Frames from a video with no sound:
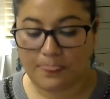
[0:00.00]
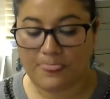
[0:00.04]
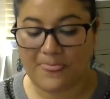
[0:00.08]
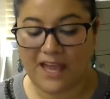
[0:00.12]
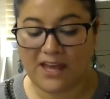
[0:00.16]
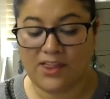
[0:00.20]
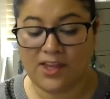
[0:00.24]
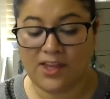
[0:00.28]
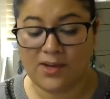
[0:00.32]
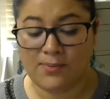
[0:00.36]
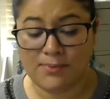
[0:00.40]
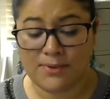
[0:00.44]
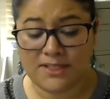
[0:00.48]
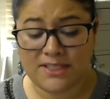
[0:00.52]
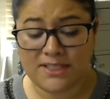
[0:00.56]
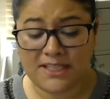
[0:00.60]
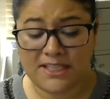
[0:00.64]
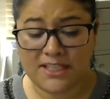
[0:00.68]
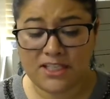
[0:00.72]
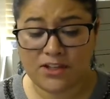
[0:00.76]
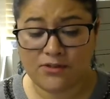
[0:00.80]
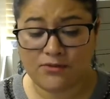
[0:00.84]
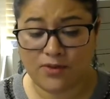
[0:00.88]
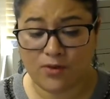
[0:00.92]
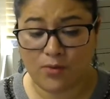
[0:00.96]
The
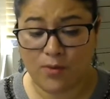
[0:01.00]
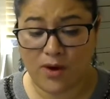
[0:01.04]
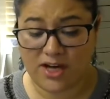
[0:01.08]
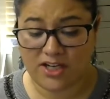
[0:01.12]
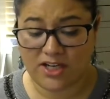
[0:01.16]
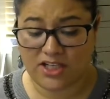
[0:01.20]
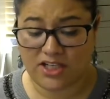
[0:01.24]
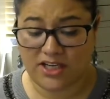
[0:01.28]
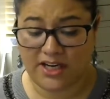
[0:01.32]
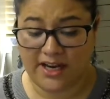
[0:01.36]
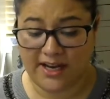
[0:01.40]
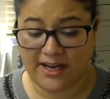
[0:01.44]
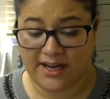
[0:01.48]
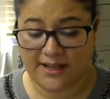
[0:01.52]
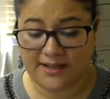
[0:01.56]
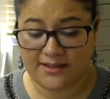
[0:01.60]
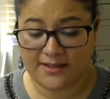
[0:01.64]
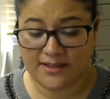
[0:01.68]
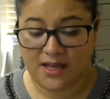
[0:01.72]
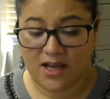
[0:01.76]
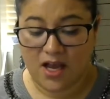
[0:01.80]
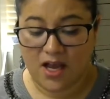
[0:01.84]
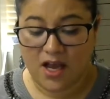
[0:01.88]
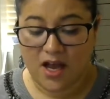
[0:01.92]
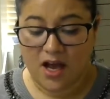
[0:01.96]
procedure for washing hands.
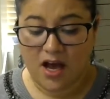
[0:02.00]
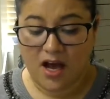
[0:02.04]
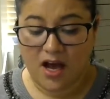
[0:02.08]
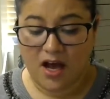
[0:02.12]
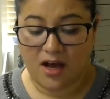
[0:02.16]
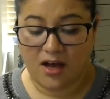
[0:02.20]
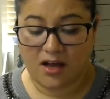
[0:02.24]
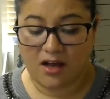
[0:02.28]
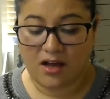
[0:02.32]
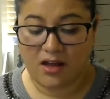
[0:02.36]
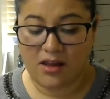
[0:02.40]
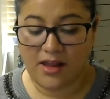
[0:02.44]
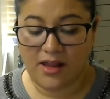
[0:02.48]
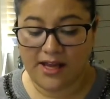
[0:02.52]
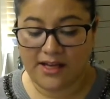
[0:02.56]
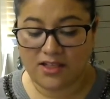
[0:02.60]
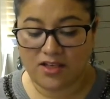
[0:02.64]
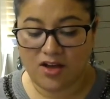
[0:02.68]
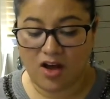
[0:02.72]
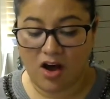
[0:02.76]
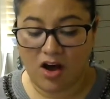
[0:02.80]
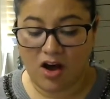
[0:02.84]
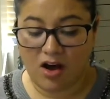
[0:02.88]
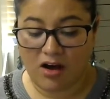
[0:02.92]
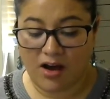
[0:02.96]
Collect
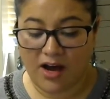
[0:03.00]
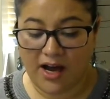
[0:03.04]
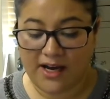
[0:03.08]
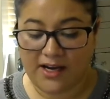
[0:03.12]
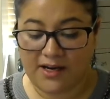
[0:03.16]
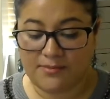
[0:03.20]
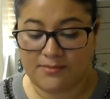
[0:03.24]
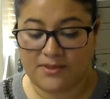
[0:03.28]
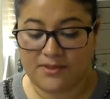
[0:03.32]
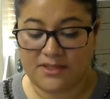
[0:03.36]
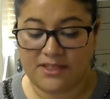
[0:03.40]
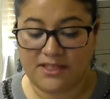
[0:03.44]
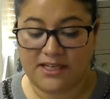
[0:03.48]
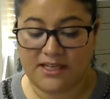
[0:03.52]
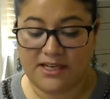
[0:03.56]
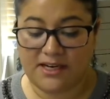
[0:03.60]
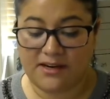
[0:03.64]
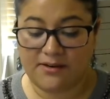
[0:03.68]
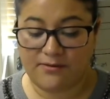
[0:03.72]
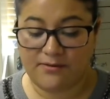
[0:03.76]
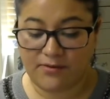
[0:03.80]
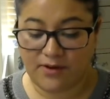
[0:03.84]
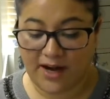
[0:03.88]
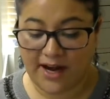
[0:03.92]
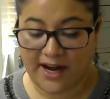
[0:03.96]
all items needed
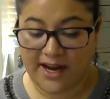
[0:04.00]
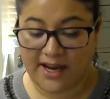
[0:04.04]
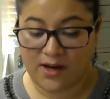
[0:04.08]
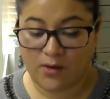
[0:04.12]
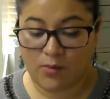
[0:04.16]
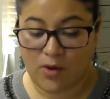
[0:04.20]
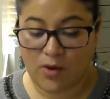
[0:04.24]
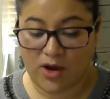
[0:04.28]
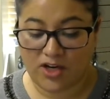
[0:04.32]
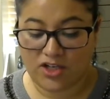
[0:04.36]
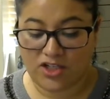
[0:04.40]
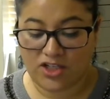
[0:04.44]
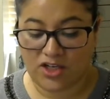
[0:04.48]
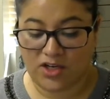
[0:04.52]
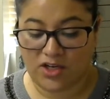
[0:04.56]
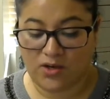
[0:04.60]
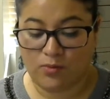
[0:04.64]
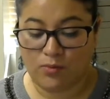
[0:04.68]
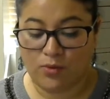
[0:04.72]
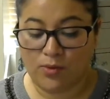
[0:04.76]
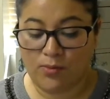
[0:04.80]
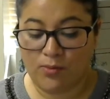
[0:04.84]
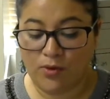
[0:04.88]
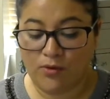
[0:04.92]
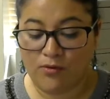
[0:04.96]
for hand washing.
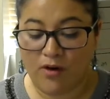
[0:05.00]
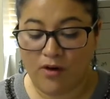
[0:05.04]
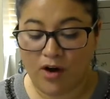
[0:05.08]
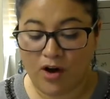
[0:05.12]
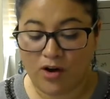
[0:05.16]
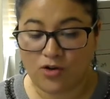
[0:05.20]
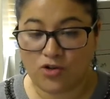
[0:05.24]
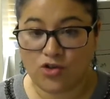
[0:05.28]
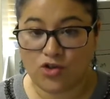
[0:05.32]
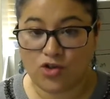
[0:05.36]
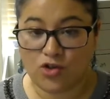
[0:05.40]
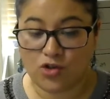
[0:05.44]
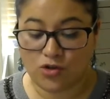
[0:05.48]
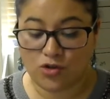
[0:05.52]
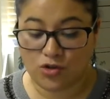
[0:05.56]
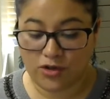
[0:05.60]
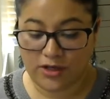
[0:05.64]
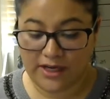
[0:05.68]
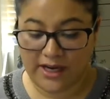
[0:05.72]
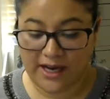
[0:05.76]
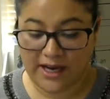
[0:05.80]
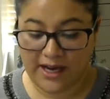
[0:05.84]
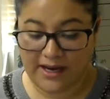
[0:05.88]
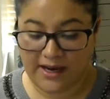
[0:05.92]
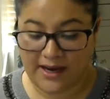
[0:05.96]
Remove all
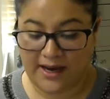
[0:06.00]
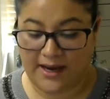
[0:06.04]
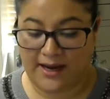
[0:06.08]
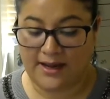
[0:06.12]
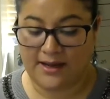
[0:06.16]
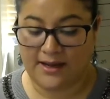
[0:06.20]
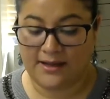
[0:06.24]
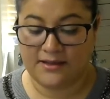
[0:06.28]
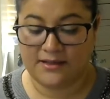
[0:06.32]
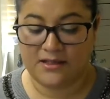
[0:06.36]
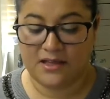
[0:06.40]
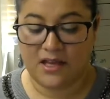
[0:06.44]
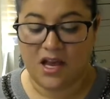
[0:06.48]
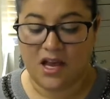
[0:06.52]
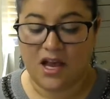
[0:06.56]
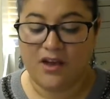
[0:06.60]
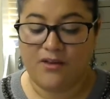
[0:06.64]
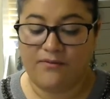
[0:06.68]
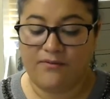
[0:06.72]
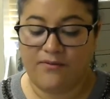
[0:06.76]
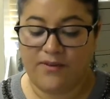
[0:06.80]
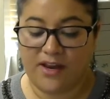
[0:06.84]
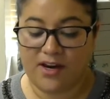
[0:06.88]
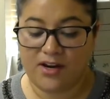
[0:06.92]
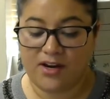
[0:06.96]
jewelry on hands,
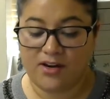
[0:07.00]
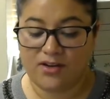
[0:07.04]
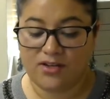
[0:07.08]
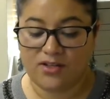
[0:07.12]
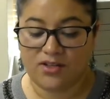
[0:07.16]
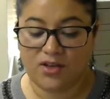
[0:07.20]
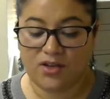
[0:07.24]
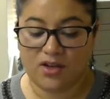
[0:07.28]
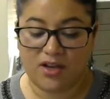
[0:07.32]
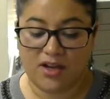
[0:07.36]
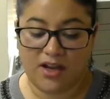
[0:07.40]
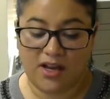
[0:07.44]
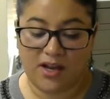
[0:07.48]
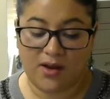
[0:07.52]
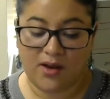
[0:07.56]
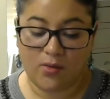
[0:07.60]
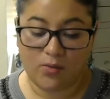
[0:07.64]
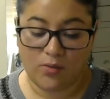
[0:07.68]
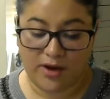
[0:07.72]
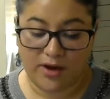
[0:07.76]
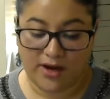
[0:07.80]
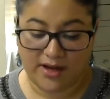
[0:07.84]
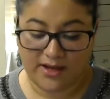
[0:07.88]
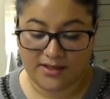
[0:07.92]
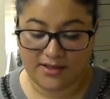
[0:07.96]
fingers, and
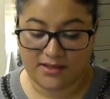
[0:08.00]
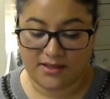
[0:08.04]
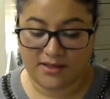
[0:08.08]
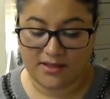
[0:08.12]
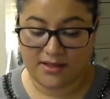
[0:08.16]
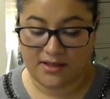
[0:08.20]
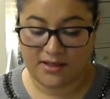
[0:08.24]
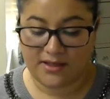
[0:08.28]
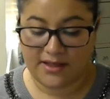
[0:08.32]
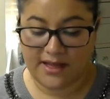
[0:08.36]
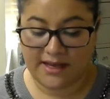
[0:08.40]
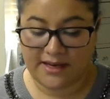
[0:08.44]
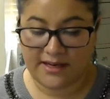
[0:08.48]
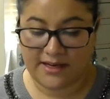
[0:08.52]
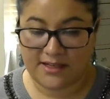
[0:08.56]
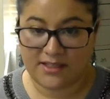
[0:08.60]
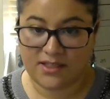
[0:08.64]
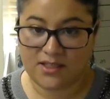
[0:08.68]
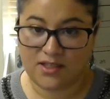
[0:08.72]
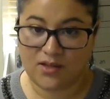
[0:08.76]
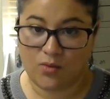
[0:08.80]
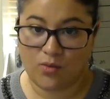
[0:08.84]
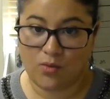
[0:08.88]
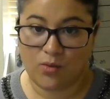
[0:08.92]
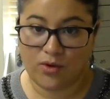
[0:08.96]
wrists. That
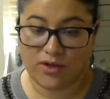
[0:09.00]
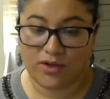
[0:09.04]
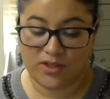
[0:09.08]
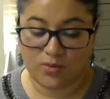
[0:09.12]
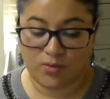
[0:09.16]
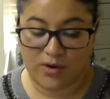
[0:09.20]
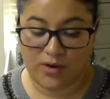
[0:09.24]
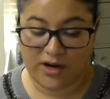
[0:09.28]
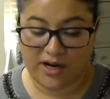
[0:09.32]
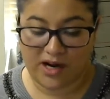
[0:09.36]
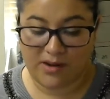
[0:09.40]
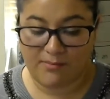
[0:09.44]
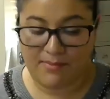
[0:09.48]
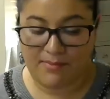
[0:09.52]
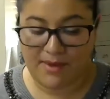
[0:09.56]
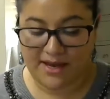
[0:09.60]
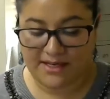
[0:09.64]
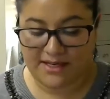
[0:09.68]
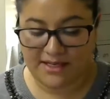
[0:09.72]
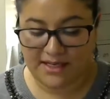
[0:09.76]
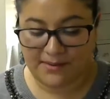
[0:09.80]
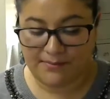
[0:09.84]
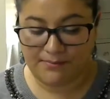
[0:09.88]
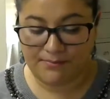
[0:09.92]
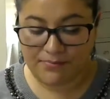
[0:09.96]
is what's
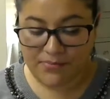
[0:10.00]
recommended.